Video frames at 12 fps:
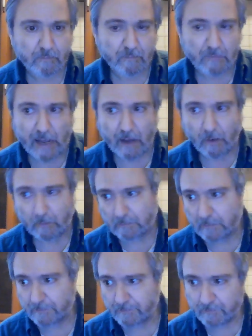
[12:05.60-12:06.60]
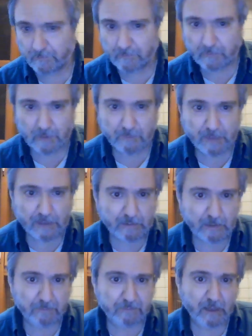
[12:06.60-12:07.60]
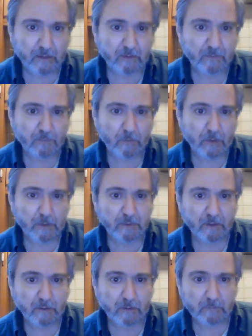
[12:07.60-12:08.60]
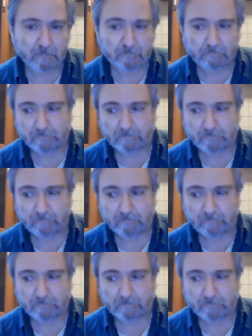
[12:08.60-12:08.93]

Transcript: now it may dip down to 40 below